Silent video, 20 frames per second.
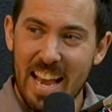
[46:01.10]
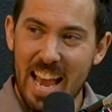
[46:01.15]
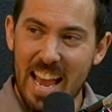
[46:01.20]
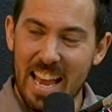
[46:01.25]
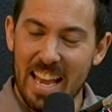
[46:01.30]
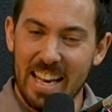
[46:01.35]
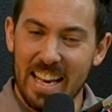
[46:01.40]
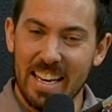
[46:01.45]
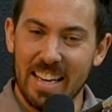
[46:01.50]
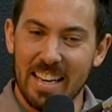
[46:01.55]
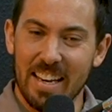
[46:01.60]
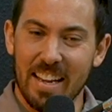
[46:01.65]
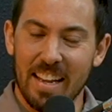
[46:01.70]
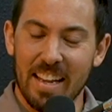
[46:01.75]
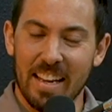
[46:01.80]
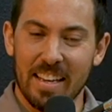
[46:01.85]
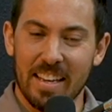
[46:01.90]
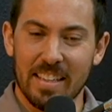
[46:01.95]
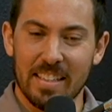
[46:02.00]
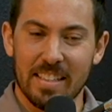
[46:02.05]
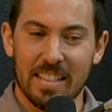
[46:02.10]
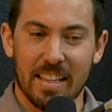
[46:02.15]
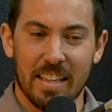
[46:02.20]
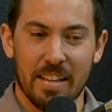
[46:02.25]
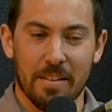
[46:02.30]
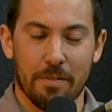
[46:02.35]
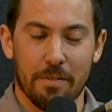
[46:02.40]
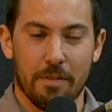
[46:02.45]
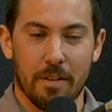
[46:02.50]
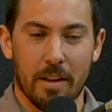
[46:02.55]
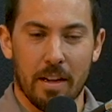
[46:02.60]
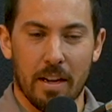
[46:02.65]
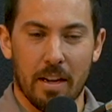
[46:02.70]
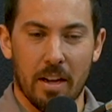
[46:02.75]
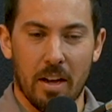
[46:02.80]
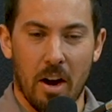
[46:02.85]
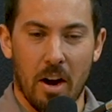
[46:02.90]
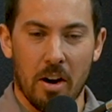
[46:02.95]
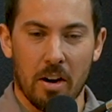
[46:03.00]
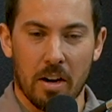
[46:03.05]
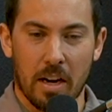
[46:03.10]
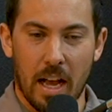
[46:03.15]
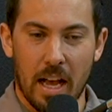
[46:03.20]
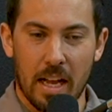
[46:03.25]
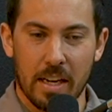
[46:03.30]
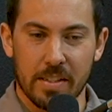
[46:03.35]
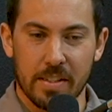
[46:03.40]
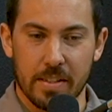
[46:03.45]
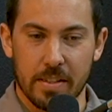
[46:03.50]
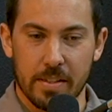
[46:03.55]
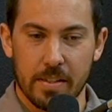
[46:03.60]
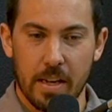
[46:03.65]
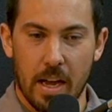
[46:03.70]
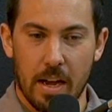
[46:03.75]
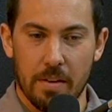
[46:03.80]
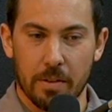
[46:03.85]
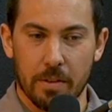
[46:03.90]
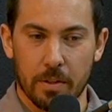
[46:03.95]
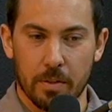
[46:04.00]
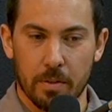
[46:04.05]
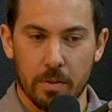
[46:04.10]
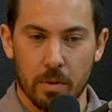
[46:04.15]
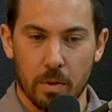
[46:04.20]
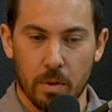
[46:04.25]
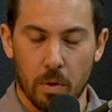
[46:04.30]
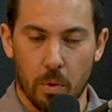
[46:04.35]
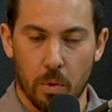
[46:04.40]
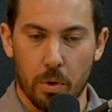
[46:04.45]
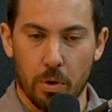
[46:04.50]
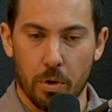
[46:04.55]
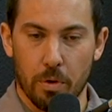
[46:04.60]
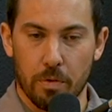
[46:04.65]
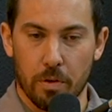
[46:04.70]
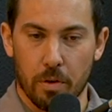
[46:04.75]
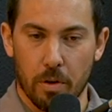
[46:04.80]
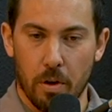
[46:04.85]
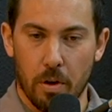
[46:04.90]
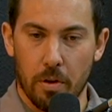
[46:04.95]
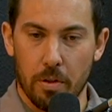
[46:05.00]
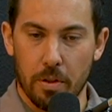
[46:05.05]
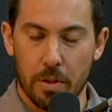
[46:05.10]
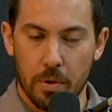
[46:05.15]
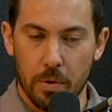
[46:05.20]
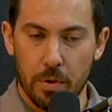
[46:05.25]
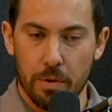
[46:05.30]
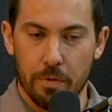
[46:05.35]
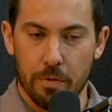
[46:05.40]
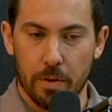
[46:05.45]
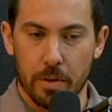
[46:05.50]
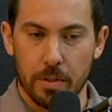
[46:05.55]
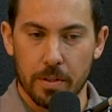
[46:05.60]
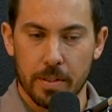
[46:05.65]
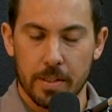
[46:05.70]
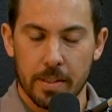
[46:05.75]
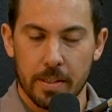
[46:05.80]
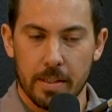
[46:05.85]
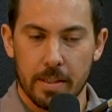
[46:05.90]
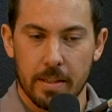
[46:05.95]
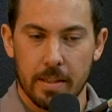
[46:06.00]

and if our God is the sovereign Lord over all the universe,